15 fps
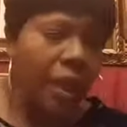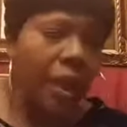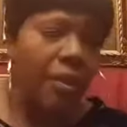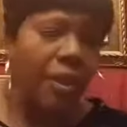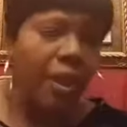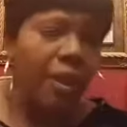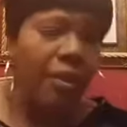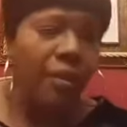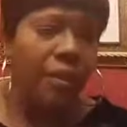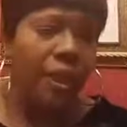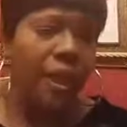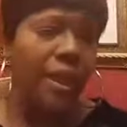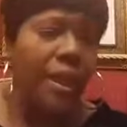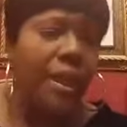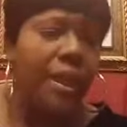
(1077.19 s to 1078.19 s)
The other
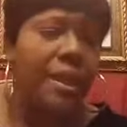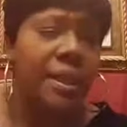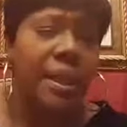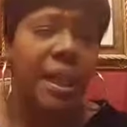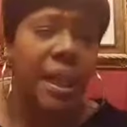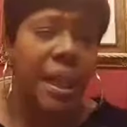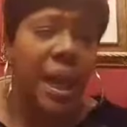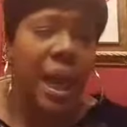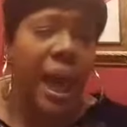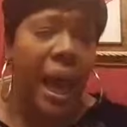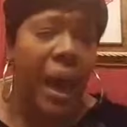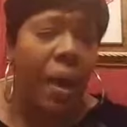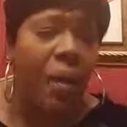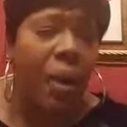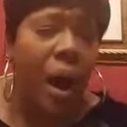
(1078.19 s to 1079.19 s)
thing is,
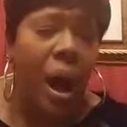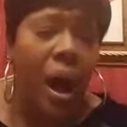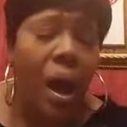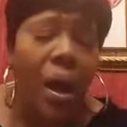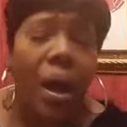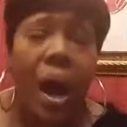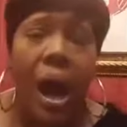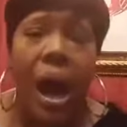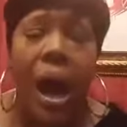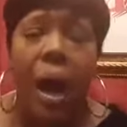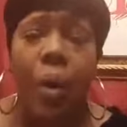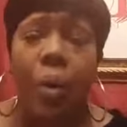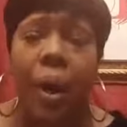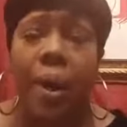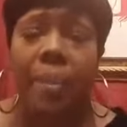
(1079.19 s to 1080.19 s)

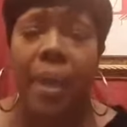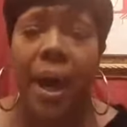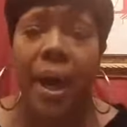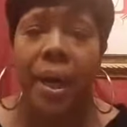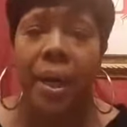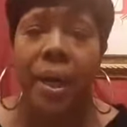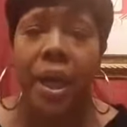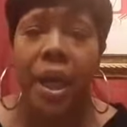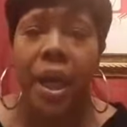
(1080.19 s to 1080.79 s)
how am I